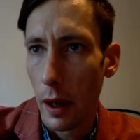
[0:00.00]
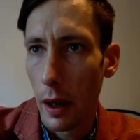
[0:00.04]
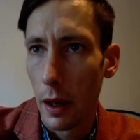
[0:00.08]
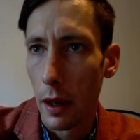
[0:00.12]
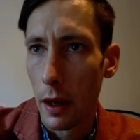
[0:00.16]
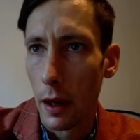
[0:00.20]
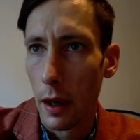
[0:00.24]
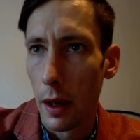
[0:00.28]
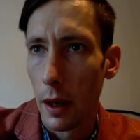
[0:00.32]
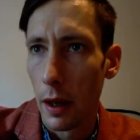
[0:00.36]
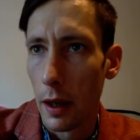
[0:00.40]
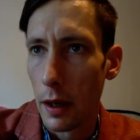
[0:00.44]

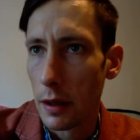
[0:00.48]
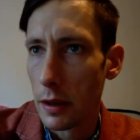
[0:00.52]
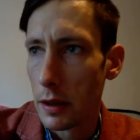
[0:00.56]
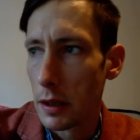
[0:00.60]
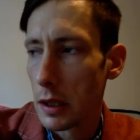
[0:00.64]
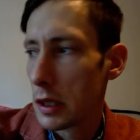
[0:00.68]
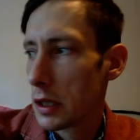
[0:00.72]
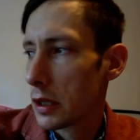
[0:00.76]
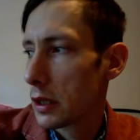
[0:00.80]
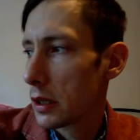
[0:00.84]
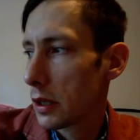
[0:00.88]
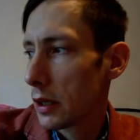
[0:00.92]

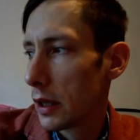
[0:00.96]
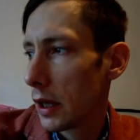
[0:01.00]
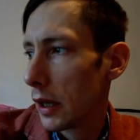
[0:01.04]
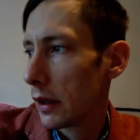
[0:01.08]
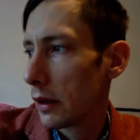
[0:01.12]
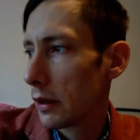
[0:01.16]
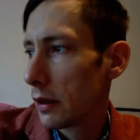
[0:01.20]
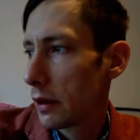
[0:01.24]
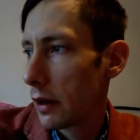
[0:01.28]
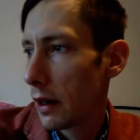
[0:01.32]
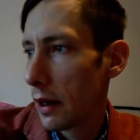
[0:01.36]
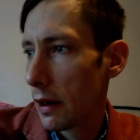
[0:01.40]
And yeah,
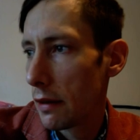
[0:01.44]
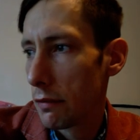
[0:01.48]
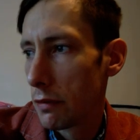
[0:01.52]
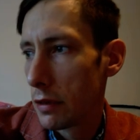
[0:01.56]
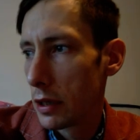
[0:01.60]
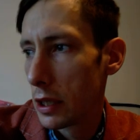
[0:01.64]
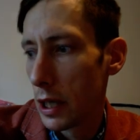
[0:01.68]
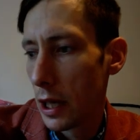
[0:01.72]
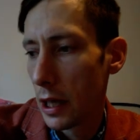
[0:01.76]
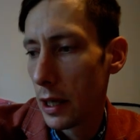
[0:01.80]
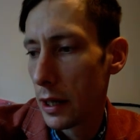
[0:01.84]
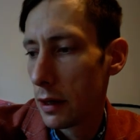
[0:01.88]

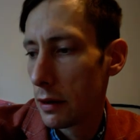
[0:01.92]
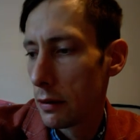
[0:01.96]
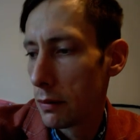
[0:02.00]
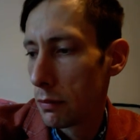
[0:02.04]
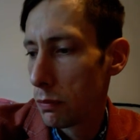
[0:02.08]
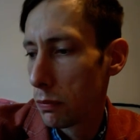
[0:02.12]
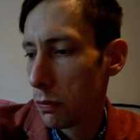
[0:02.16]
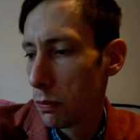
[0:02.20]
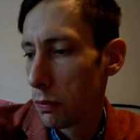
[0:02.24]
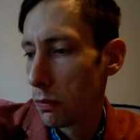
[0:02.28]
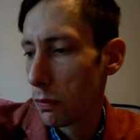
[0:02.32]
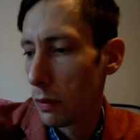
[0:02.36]
every day
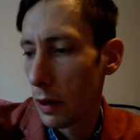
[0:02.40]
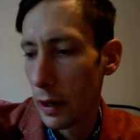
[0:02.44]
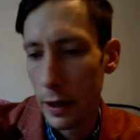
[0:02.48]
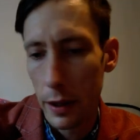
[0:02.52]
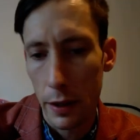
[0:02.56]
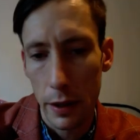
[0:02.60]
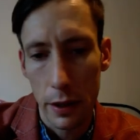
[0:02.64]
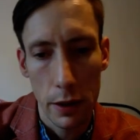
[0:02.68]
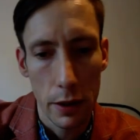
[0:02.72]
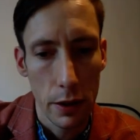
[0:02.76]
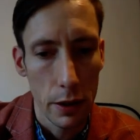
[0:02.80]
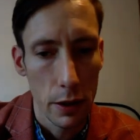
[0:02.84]

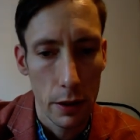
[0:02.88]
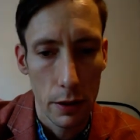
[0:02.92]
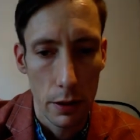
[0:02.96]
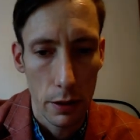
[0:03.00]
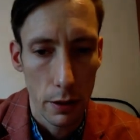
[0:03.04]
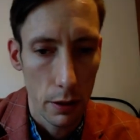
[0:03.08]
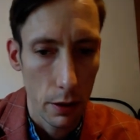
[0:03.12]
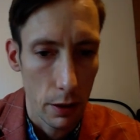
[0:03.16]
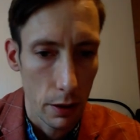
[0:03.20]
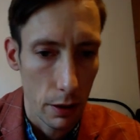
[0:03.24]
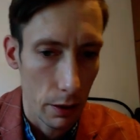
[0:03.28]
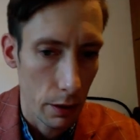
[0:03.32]

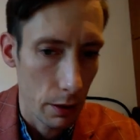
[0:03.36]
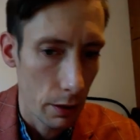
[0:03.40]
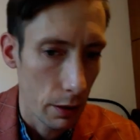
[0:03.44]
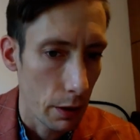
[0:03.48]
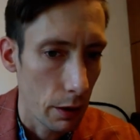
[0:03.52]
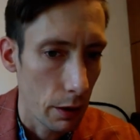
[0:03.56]
wastes